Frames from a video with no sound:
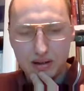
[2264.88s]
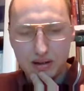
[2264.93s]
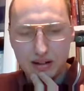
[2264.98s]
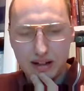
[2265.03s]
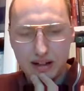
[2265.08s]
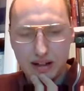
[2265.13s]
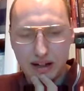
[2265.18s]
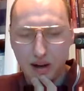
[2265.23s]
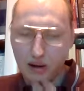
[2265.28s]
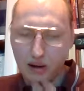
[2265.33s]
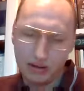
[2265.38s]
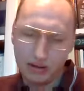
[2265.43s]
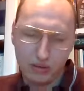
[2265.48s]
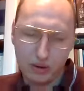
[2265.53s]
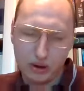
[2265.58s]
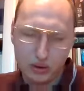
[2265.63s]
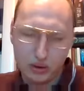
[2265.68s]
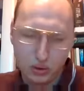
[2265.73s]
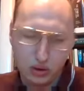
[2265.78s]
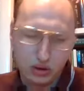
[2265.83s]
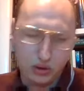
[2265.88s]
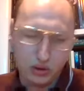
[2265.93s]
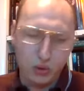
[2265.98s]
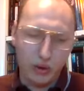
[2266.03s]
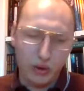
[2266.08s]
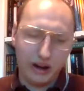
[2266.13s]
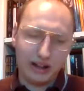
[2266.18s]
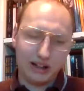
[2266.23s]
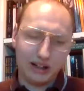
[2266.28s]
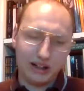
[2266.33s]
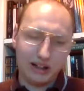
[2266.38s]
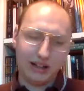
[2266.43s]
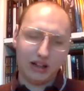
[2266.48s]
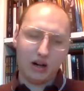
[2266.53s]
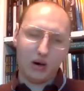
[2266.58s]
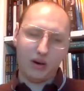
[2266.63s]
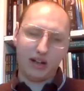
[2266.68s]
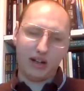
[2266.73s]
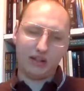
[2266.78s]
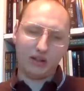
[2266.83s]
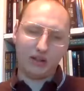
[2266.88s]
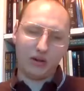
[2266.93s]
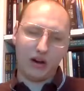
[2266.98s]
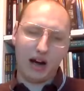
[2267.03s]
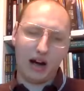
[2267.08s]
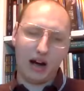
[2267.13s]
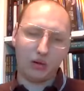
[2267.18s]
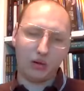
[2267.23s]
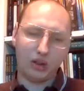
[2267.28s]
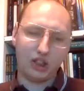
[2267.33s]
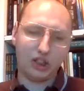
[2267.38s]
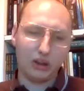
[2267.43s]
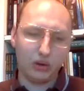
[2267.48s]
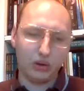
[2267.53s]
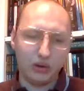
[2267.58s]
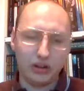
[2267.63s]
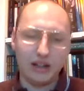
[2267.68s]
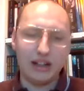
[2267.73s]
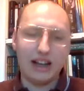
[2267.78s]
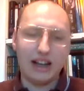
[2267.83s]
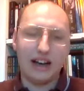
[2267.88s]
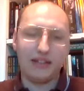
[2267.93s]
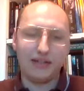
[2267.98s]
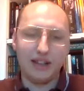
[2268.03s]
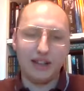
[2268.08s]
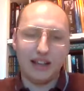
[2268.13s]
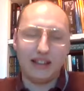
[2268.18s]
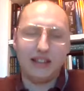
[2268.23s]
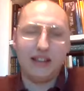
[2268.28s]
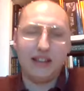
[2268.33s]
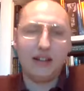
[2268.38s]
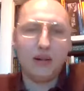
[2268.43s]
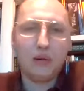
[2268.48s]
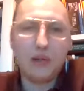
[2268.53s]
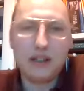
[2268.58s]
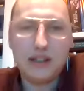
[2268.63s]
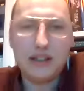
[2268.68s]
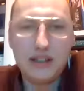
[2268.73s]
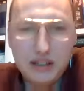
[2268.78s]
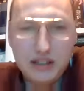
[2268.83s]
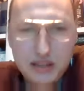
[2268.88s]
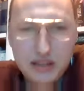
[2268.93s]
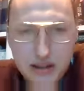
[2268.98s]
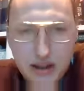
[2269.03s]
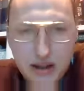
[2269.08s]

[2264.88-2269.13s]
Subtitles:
I want to quickly go into how should the left then deal with these